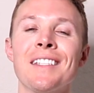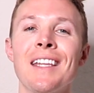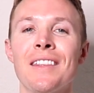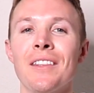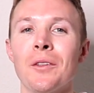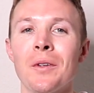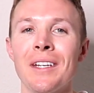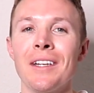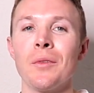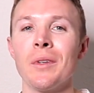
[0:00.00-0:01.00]
Nathan Loy
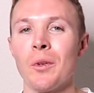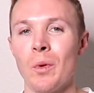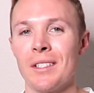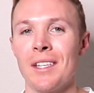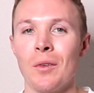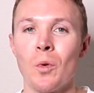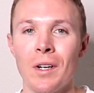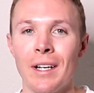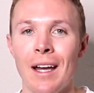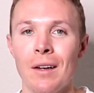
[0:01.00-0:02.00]
here with Quick 10
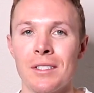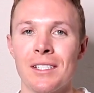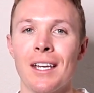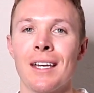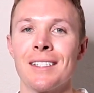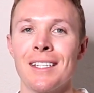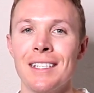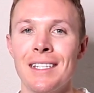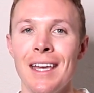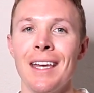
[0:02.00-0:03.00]
Workouts.
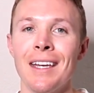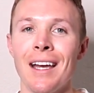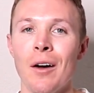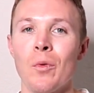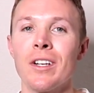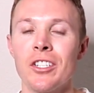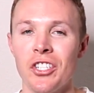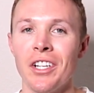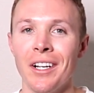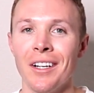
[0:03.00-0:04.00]
Today I want to
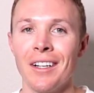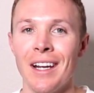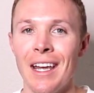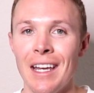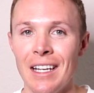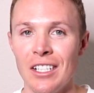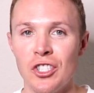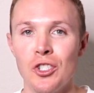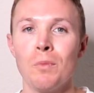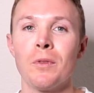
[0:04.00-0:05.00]
share a
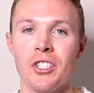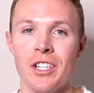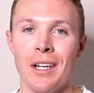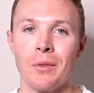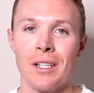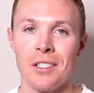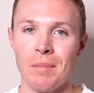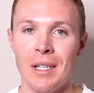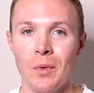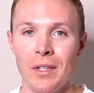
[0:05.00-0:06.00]
super shake
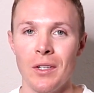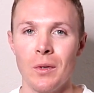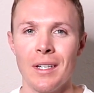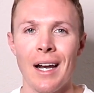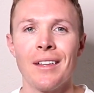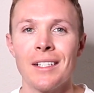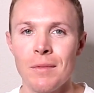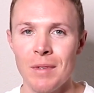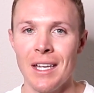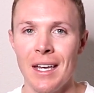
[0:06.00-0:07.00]
recipe with you that I like
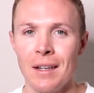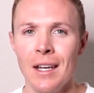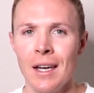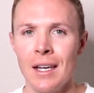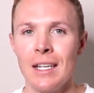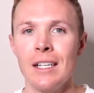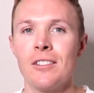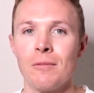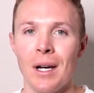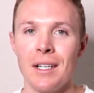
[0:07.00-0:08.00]
to begin
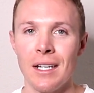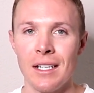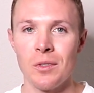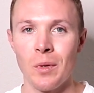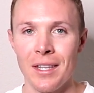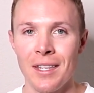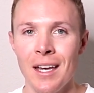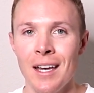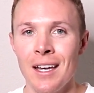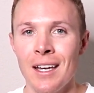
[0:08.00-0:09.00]
each of my days with.
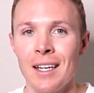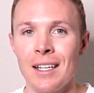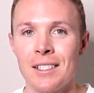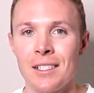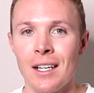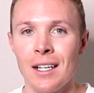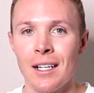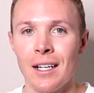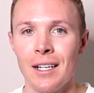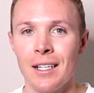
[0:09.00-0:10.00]
It's
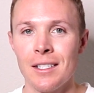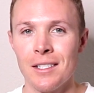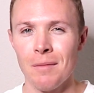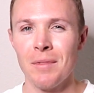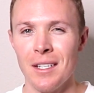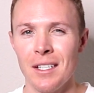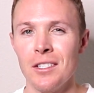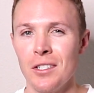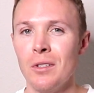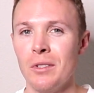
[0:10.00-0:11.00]
a
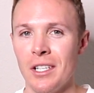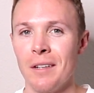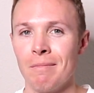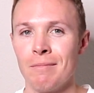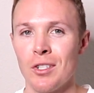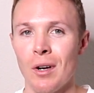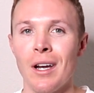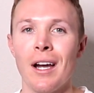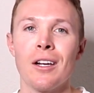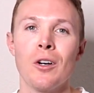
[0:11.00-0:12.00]
doozy, so
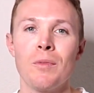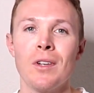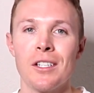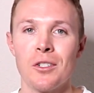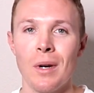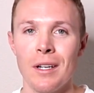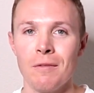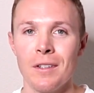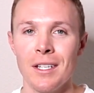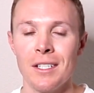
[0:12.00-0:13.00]
I hope you guys are ready
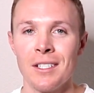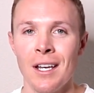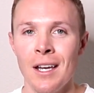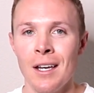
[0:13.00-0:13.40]
for this.